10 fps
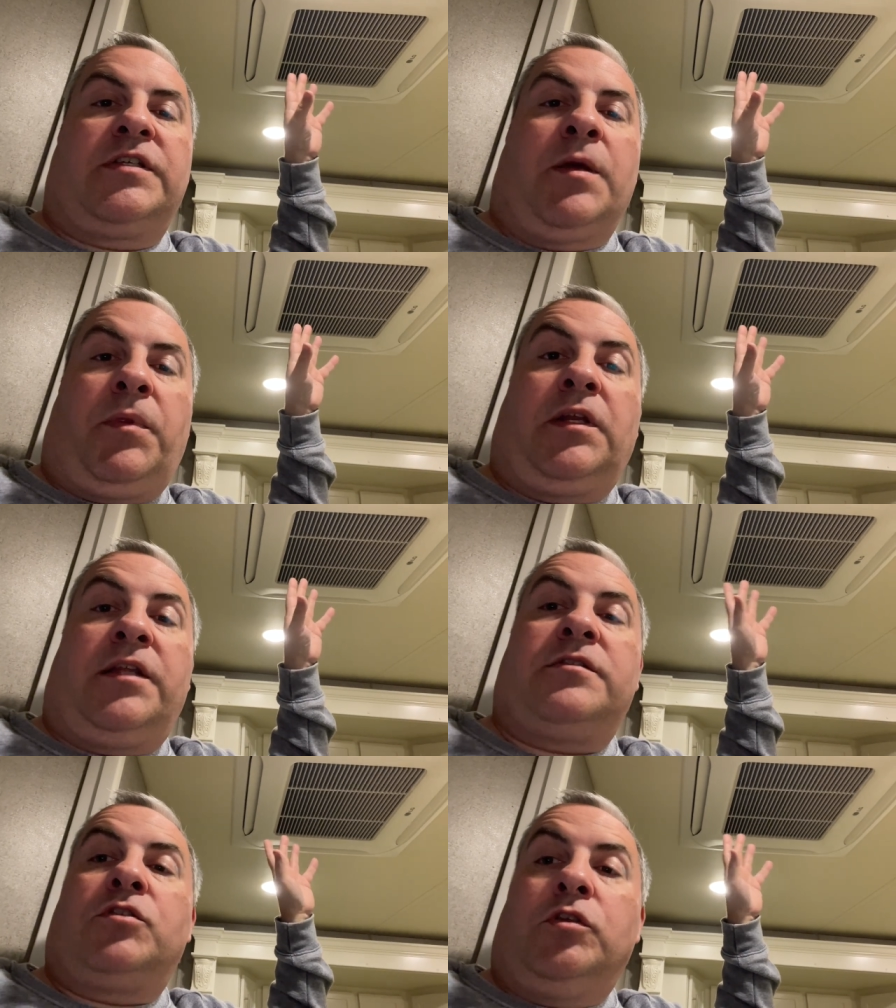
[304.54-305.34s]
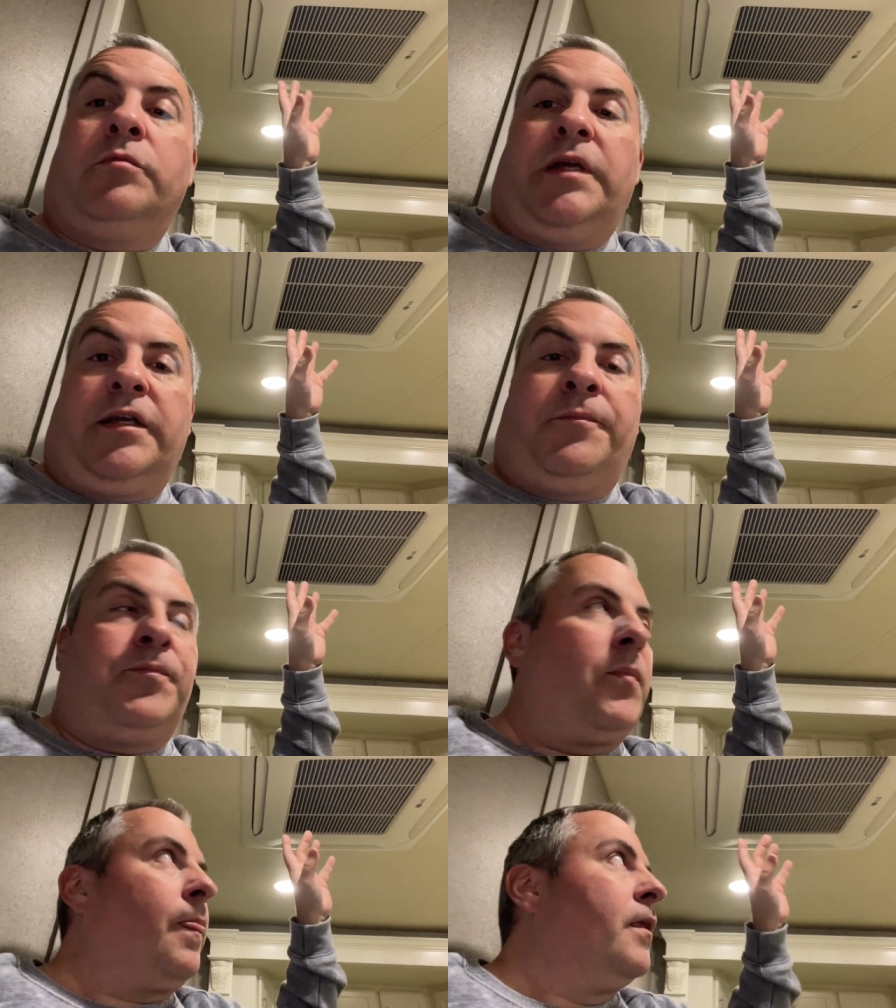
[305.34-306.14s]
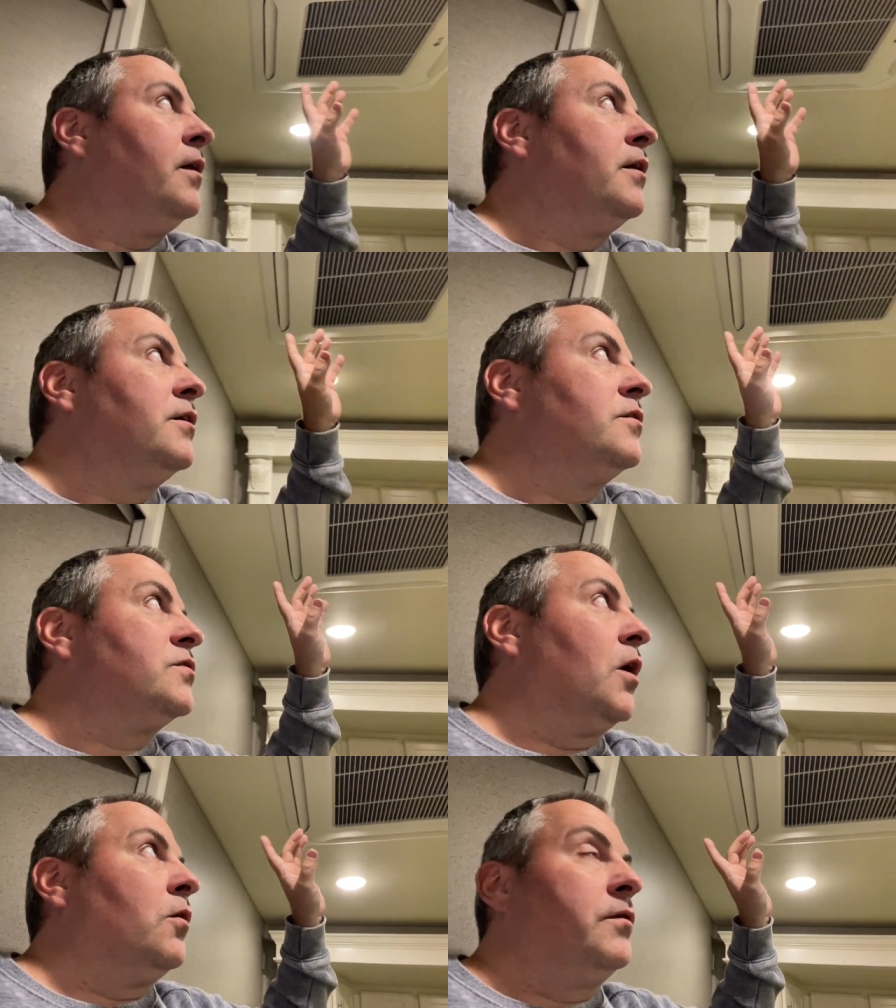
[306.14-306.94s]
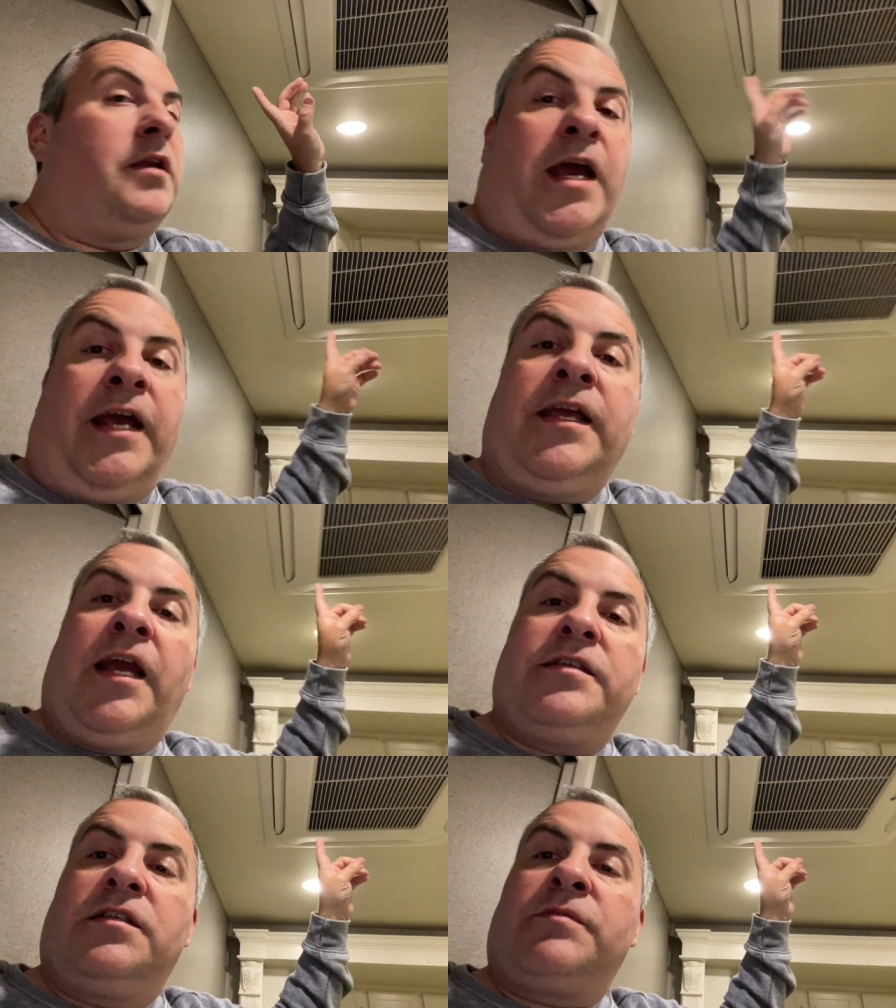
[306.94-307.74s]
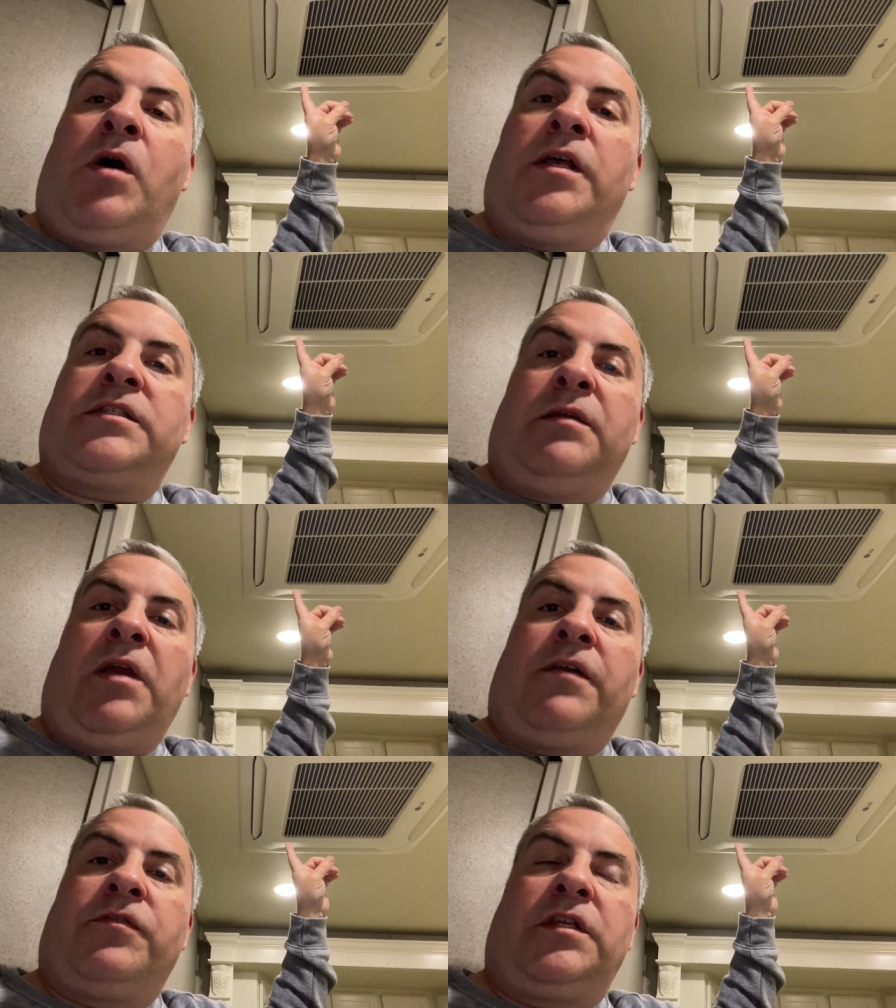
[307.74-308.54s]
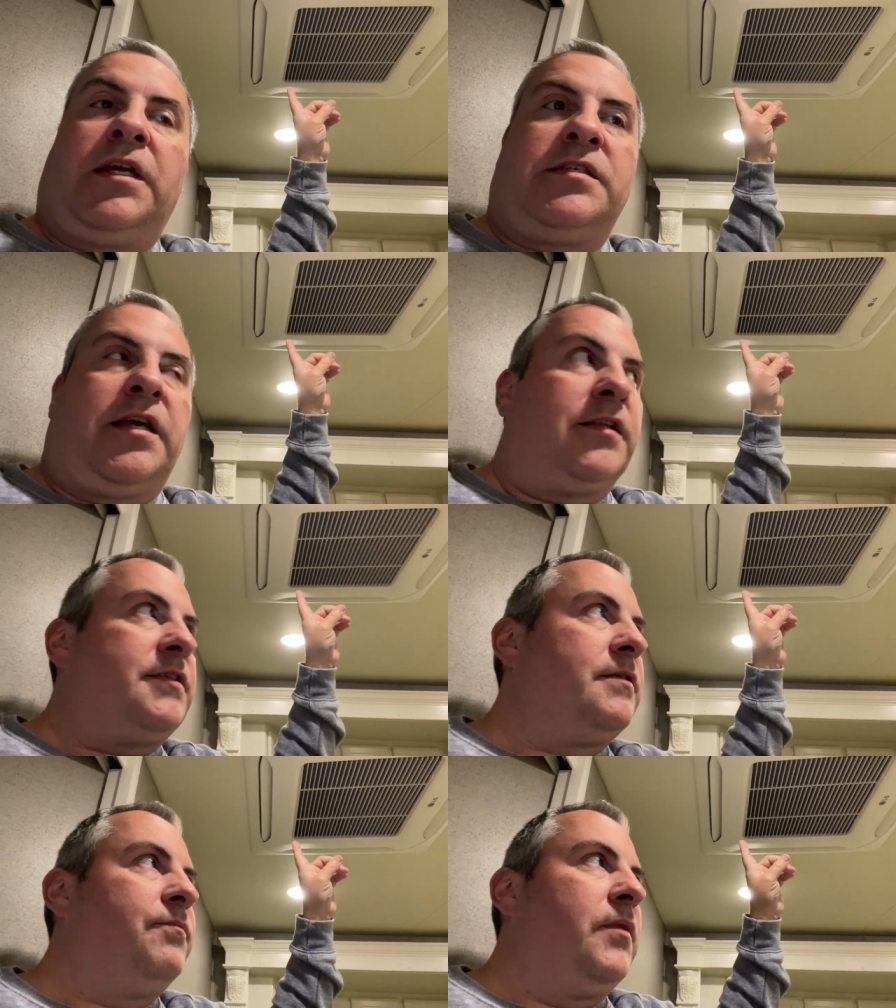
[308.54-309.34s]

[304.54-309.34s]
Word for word: something that's too big. So 9K is the smallest they make for the cassettes.